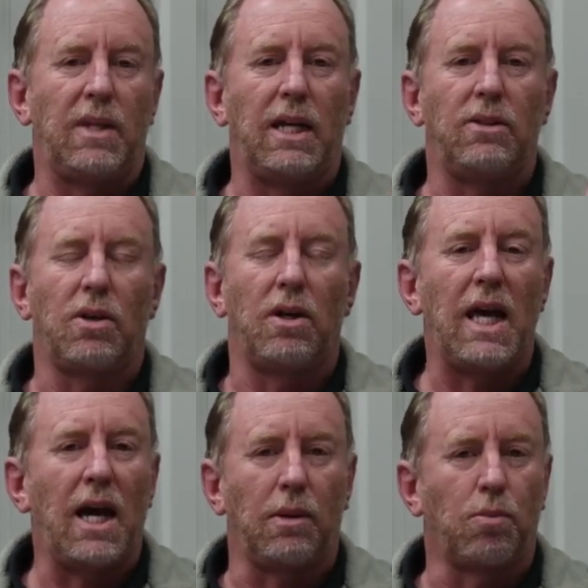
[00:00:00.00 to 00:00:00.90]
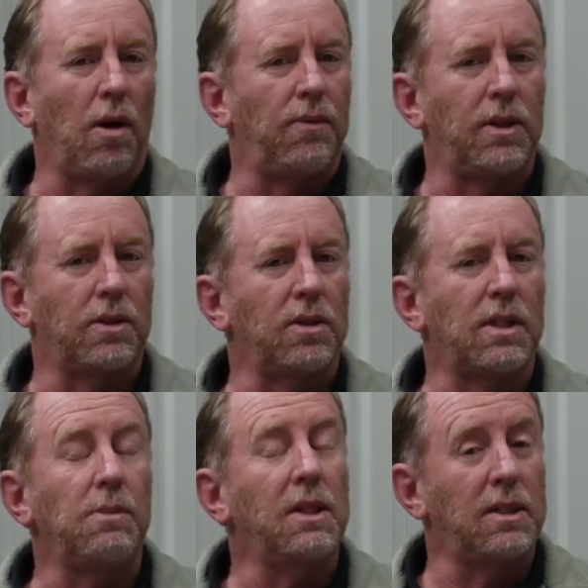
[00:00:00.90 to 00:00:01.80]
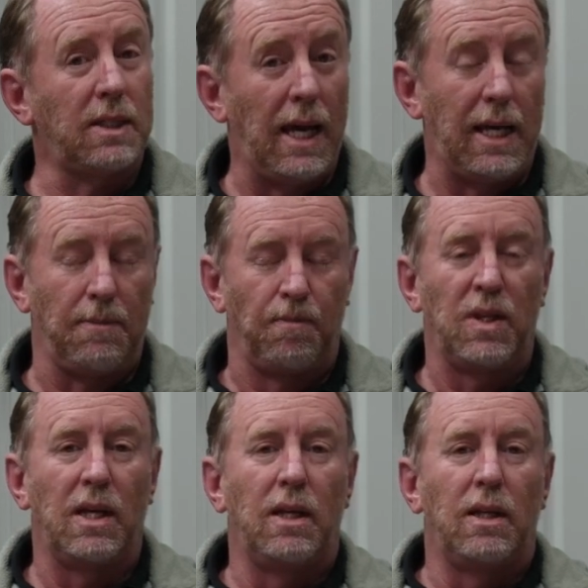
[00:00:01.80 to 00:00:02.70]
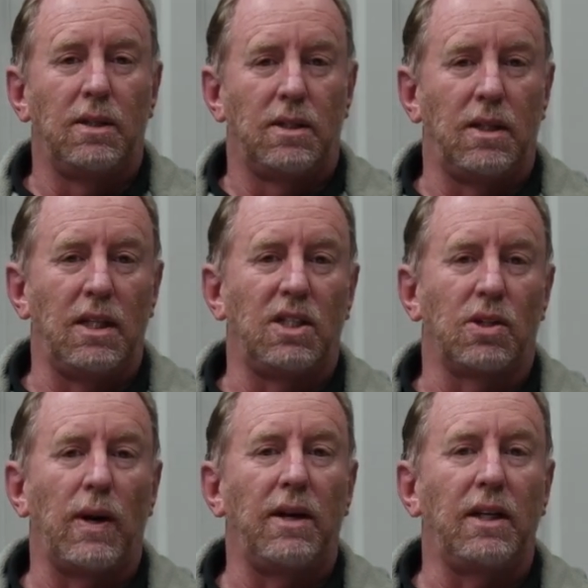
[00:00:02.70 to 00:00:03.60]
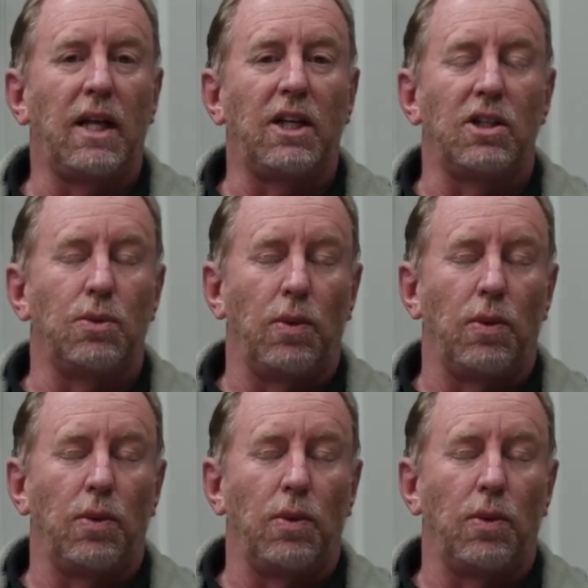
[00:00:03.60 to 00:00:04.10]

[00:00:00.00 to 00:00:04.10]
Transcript: And so now the prophet has got something to say to these surrounding nations.